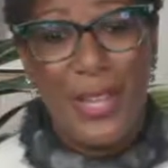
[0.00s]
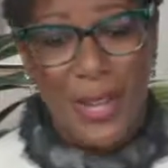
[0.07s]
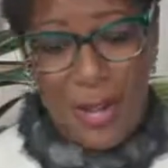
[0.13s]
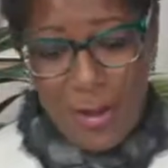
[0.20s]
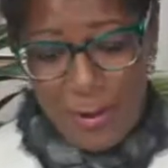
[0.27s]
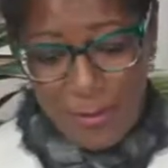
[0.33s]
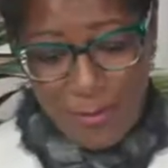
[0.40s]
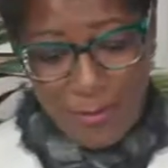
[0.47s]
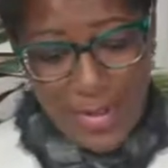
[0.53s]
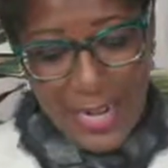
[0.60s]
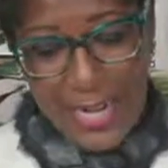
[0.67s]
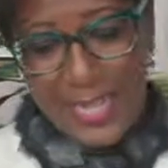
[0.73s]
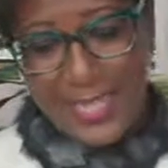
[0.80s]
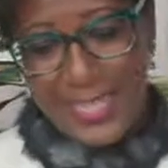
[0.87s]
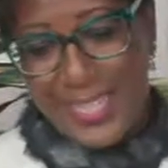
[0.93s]
All
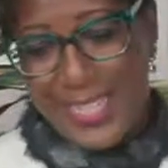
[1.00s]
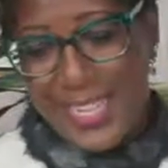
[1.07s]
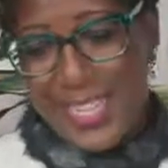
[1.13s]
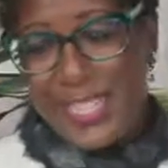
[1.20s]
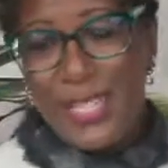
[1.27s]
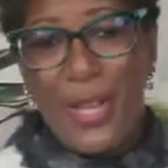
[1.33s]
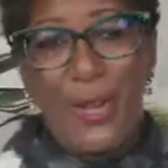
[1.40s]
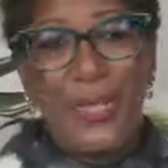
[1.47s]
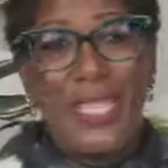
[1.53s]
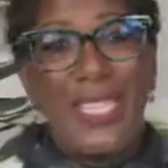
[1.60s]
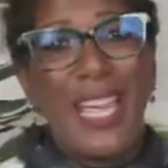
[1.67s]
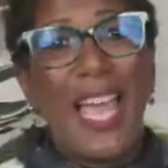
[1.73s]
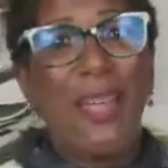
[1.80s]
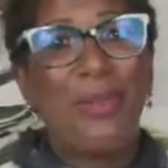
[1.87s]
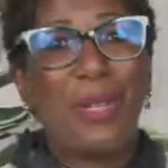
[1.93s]
right. So
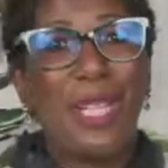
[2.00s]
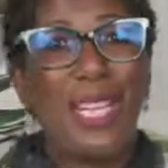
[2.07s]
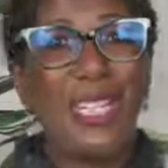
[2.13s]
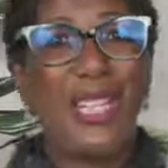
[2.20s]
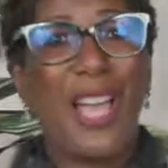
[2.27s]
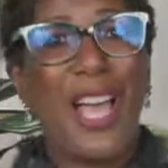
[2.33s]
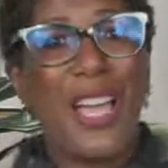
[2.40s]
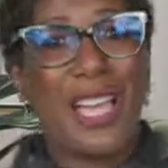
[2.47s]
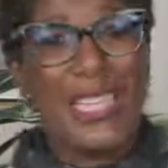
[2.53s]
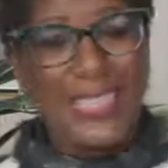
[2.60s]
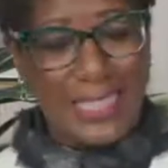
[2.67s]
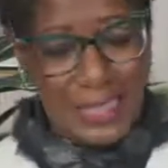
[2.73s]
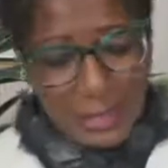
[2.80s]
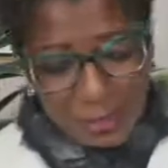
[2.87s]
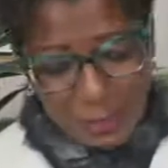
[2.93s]
tonight we're going to talk a
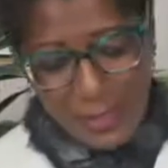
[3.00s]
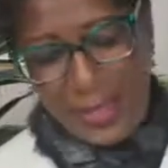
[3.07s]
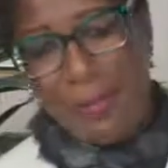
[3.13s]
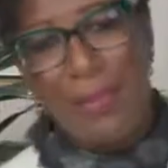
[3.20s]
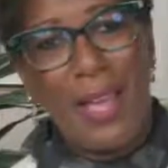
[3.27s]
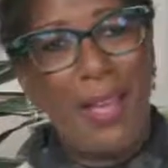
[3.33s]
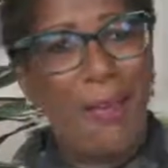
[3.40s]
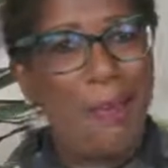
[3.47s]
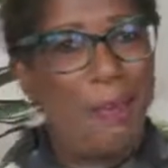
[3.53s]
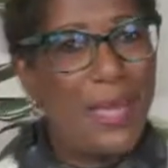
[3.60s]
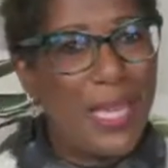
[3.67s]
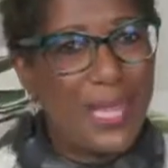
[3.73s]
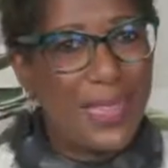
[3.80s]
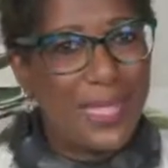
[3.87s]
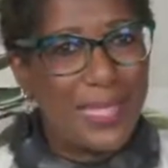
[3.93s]
little bit about
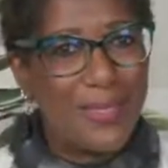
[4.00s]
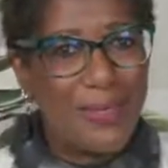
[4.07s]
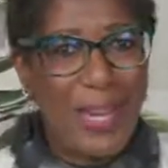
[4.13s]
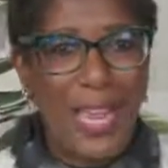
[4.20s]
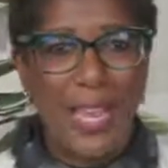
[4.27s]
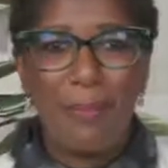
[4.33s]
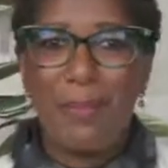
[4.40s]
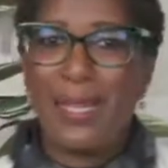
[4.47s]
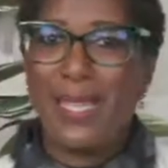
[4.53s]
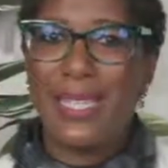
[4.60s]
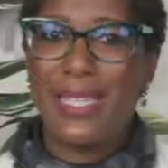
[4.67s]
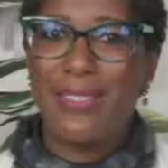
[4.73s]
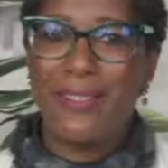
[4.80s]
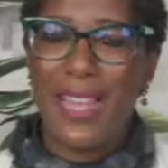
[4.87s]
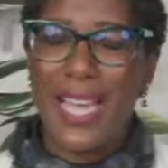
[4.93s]
myths, right?
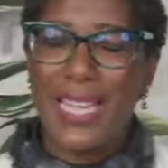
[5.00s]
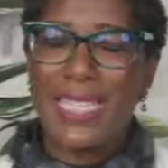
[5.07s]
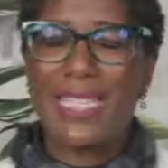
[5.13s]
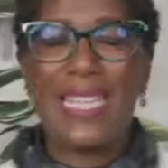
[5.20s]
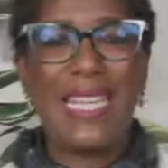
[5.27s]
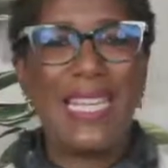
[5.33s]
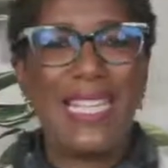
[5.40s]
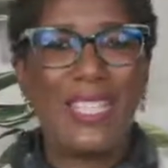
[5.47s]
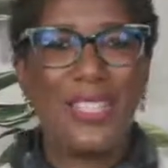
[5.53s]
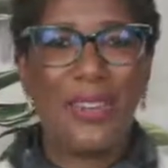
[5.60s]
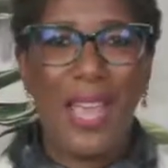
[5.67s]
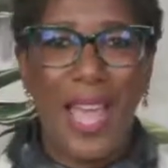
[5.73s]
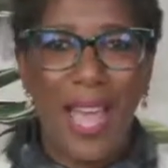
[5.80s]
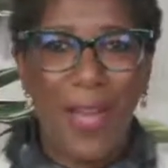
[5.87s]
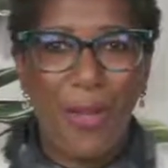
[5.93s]
Because the vaccines are
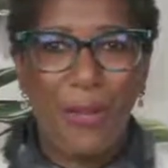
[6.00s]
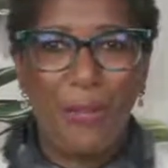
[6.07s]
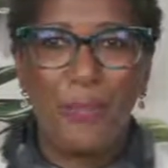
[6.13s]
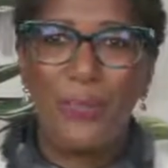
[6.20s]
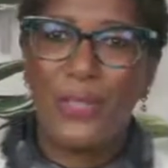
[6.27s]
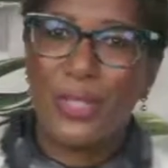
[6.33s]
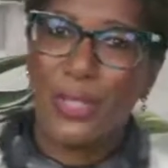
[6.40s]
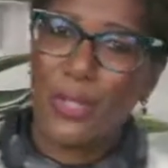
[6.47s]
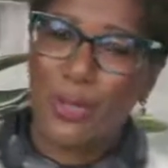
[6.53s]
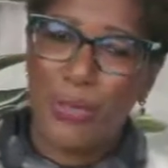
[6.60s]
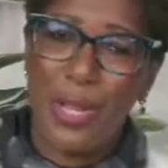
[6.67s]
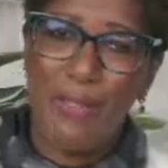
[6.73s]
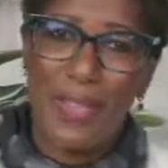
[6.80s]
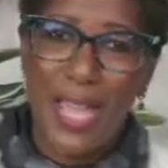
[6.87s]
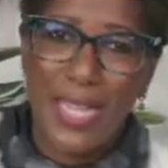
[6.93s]
out. There's
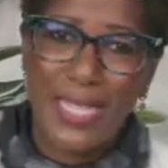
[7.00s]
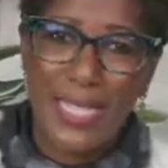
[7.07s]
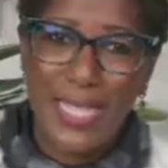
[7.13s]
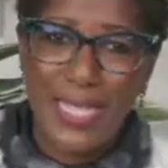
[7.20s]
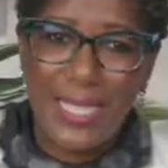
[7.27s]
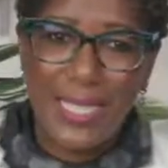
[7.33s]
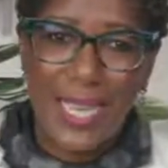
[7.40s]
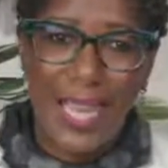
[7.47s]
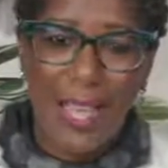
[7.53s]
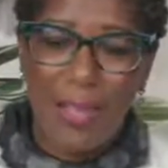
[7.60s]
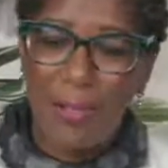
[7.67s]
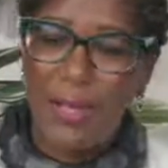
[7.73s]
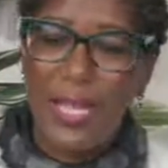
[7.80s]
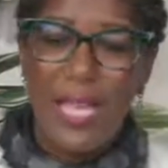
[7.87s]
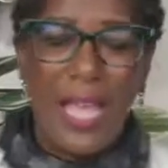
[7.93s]
3 vaccines
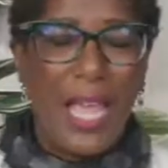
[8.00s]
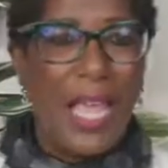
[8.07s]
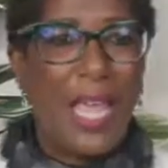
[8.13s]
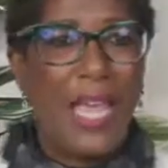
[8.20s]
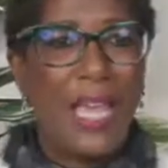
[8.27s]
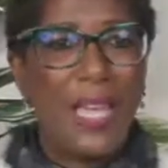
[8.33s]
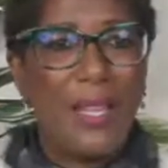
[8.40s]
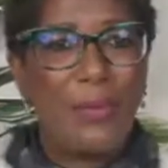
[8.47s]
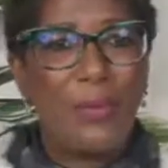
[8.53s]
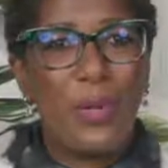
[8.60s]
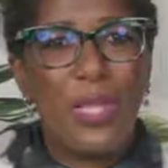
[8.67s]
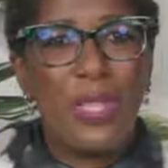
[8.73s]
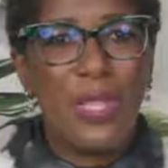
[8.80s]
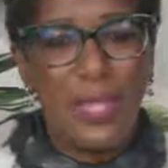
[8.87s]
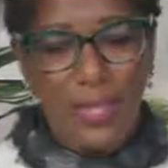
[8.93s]
now. And
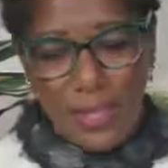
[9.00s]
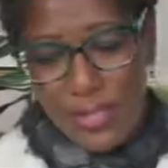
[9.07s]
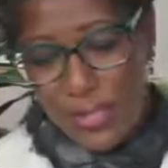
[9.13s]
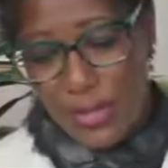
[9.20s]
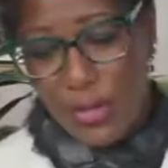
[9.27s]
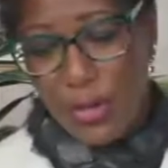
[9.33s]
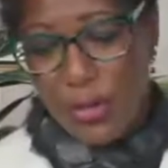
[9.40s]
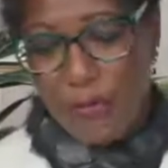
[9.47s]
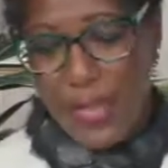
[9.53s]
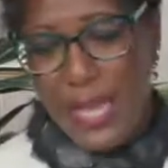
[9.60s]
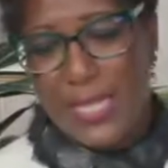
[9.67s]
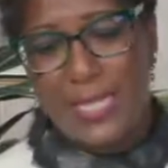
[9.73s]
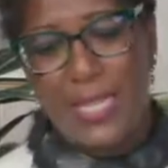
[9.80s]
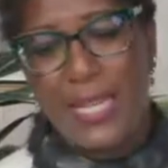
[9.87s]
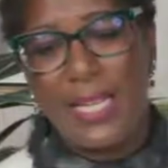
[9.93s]
with this 3rd
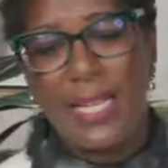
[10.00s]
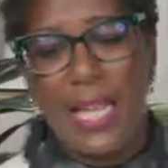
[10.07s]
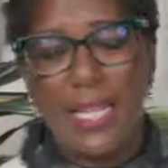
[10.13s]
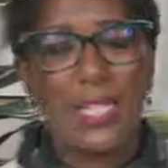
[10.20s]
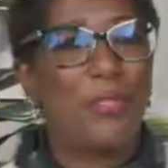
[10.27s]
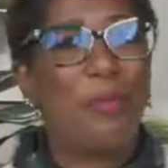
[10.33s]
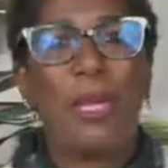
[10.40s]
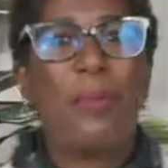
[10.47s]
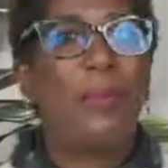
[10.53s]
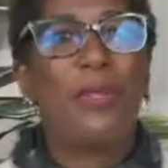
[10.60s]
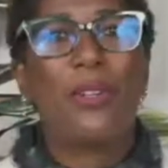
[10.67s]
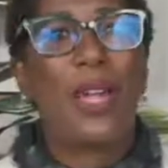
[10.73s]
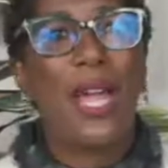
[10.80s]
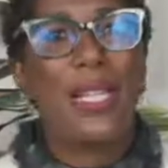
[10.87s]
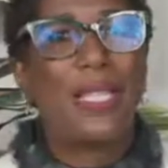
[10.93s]
vaccine, lots of people
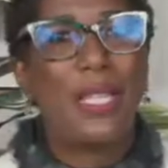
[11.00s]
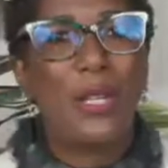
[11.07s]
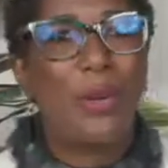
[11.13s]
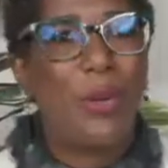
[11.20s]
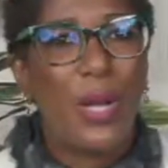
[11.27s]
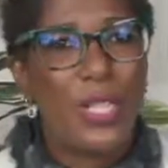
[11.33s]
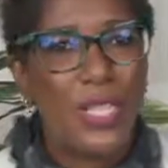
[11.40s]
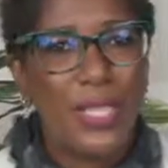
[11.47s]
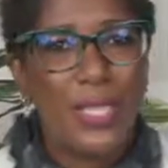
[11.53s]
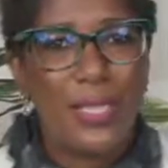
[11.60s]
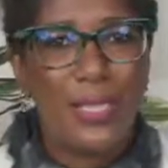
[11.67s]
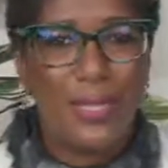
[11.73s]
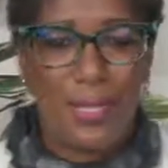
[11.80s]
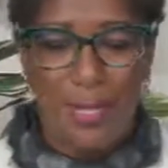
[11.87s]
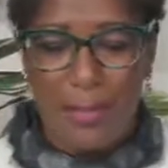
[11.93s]
are asking
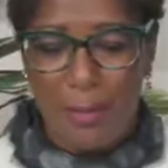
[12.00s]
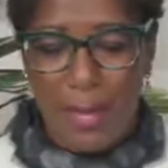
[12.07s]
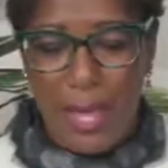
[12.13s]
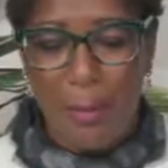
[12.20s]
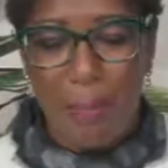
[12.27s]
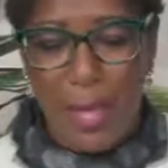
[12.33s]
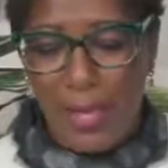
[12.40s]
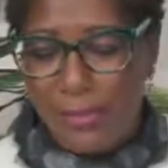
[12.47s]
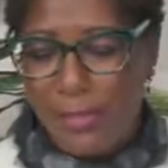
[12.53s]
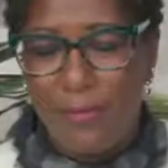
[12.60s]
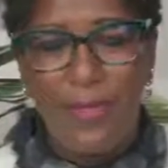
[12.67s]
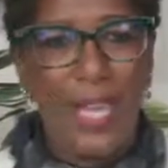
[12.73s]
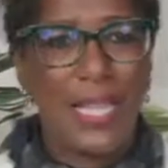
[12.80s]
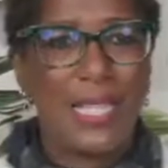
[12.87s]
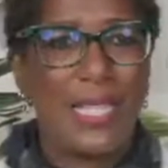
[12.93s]
questions about the
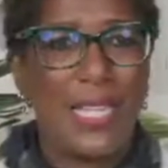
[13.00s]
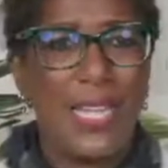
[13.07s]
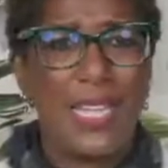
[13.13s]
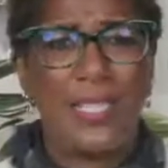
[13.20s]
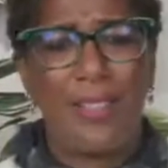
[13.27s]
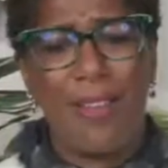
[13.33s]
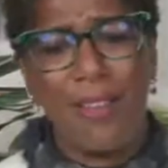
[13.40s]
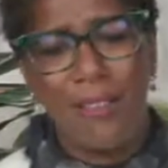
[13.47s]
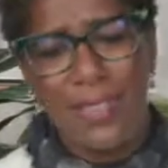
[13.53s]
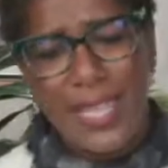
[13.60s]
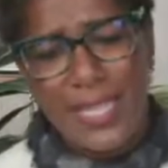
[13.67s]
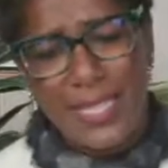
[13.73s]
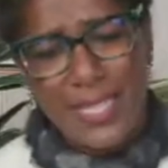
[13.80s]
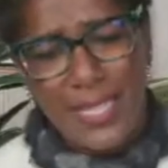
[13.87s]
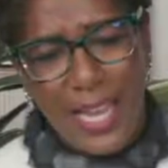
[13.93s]
vaccines. Are
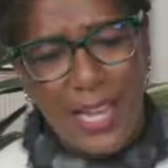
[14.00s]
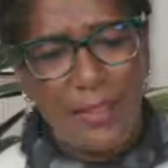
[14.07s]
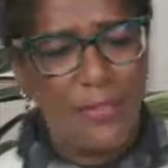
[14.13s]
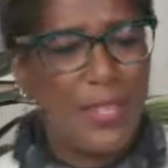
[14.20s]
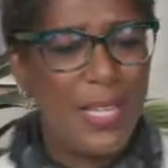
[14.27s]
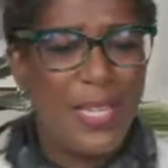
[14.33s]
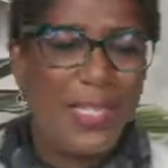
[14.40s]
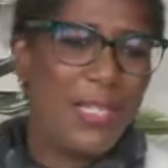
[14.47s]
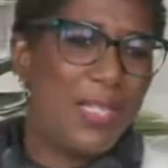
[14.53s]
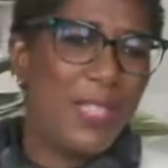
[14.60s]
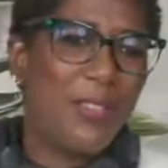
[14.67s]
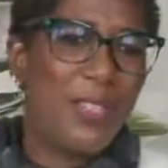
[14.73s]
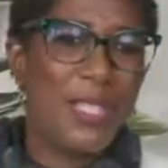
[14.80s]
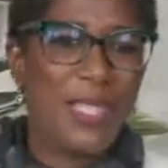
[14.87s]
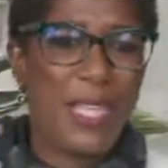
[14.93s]
they safe?
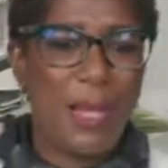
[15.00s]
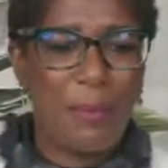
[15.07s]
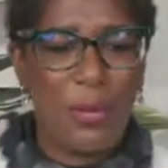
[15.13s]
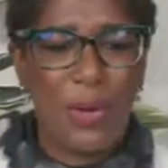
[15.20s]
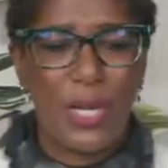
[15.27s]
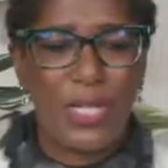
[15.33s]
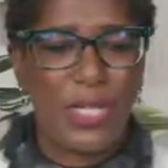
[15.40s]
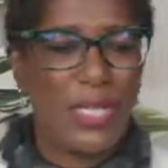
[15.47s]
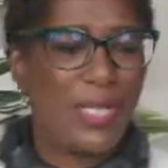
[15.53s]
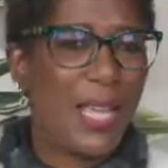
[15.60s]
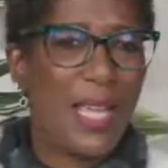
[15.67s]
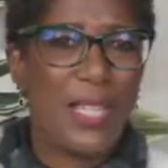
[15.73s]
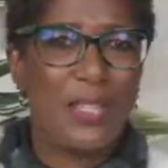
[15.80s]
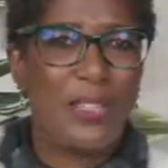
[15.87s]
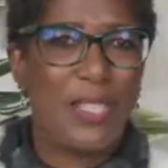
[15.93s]
Still the same questions. I
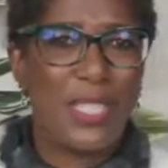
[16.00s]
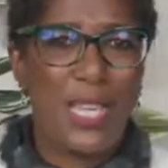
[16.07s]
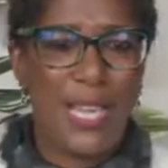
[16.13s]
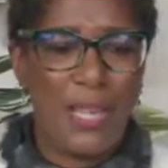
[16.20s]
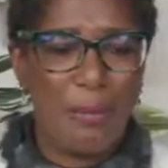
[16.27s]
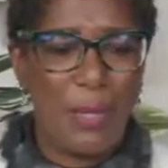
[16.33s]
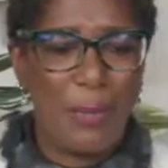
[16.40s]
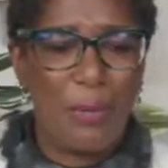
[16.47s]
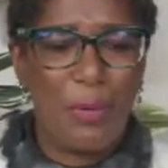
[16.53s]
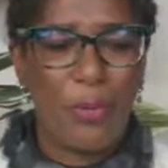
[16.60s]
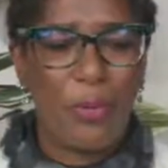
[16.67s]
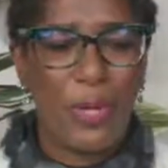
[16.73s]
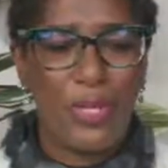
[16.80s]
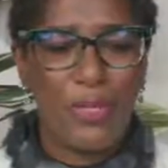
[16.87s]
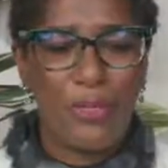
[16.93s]
understand people are
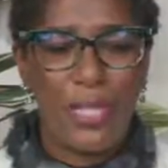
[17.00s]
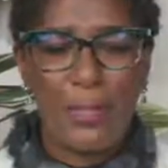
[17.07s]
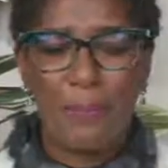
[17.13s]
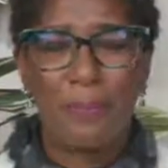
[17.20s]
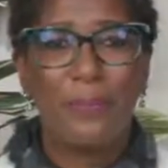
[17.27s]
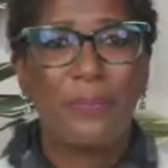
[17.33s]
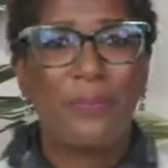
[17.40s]
wondering.